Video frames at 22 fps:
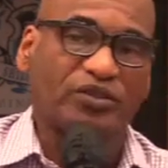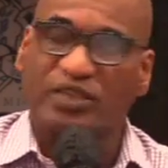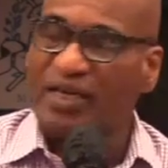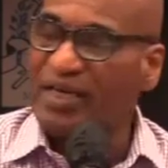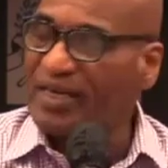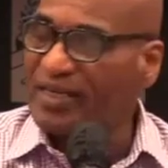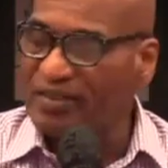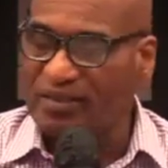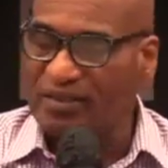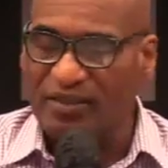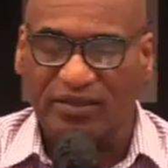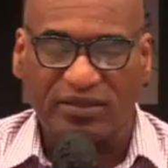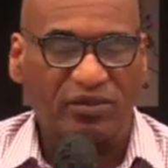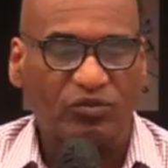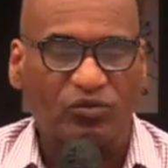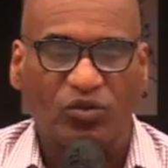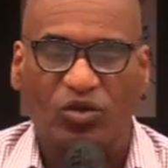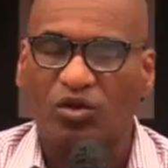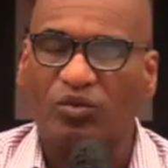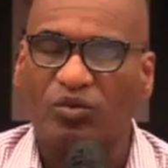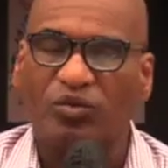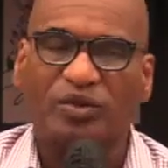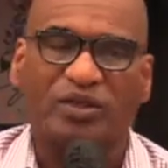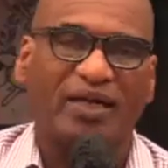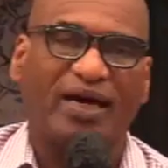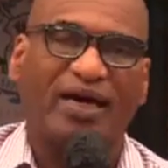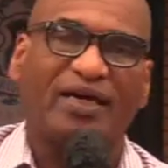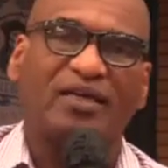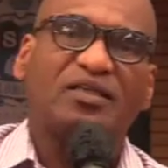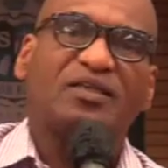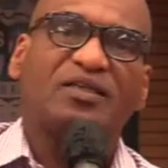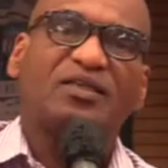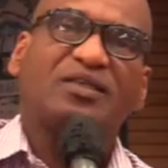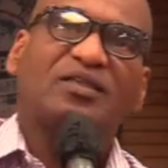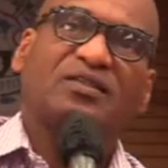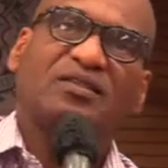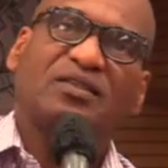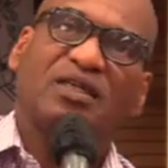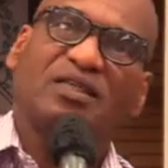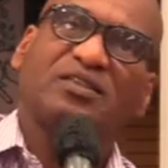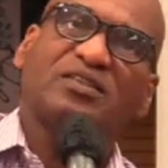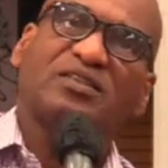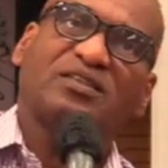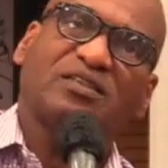I got nothing wrong with that.
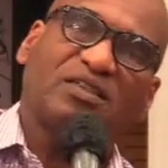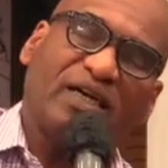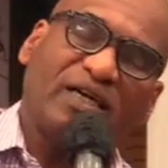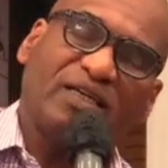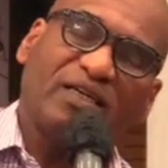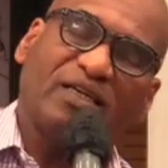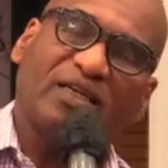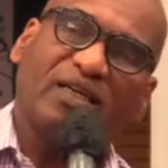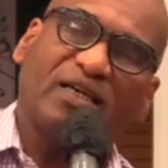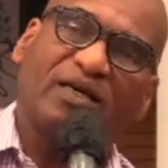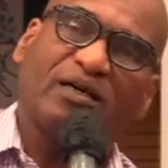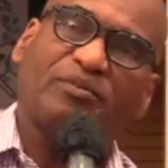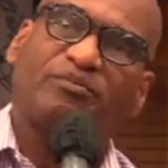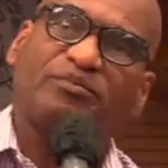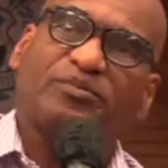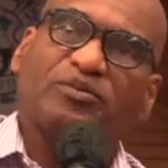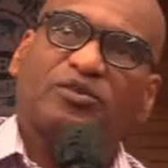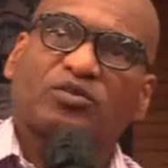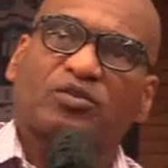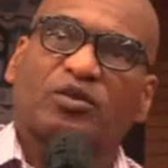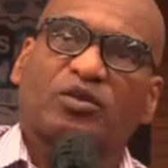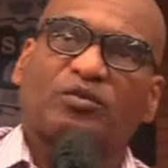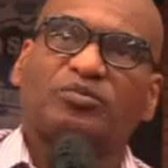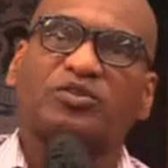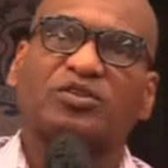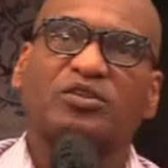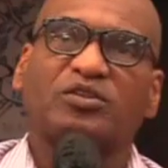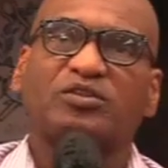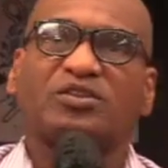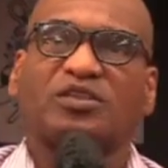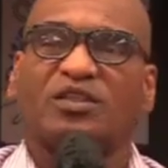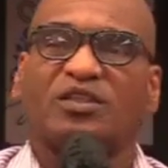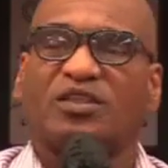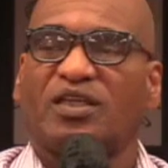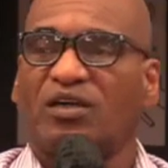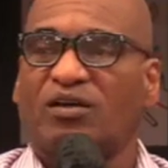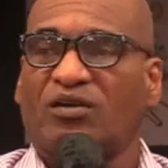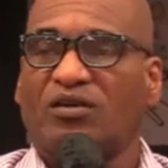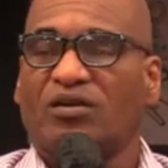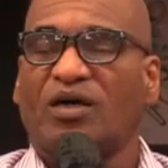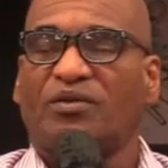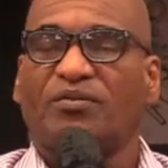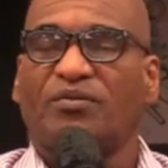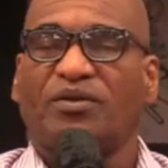They set up scriptures and
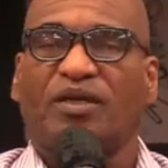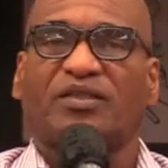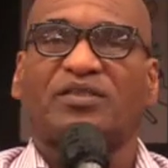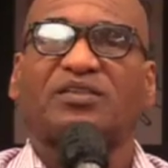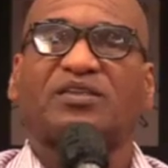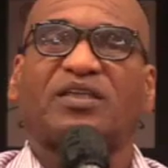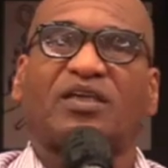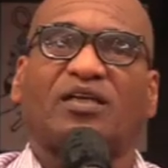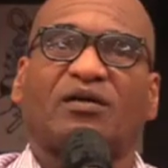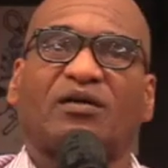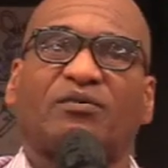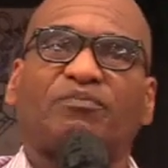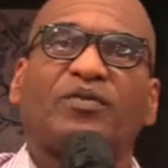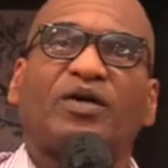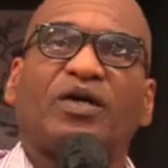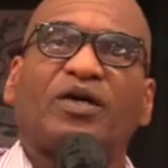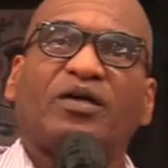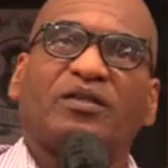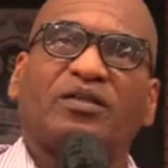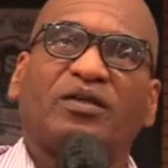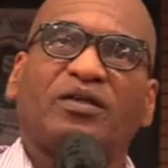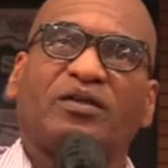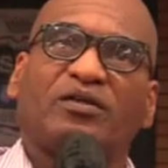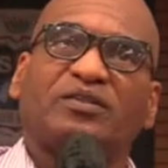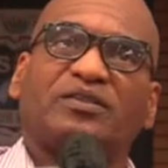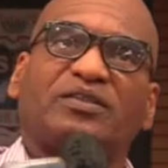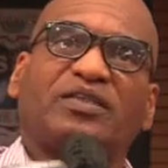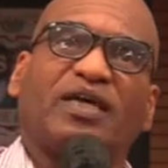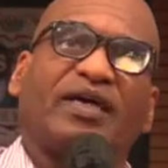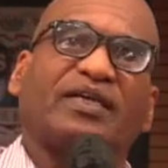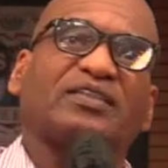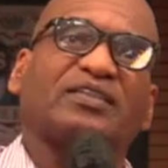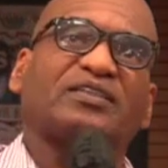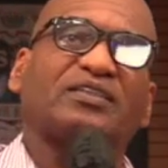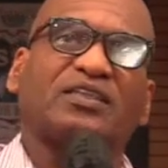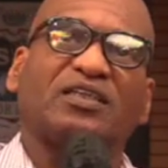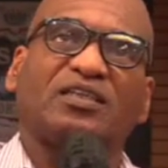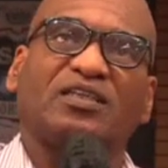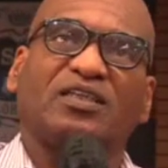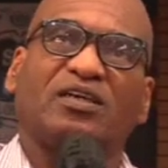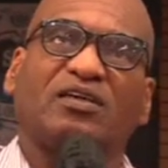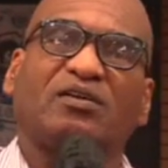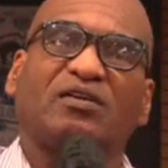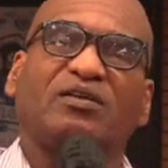they set up their texts and
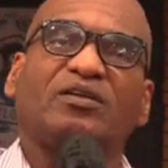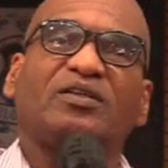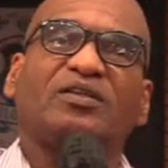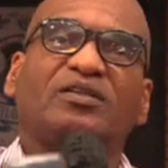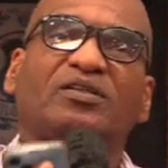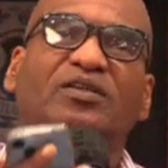their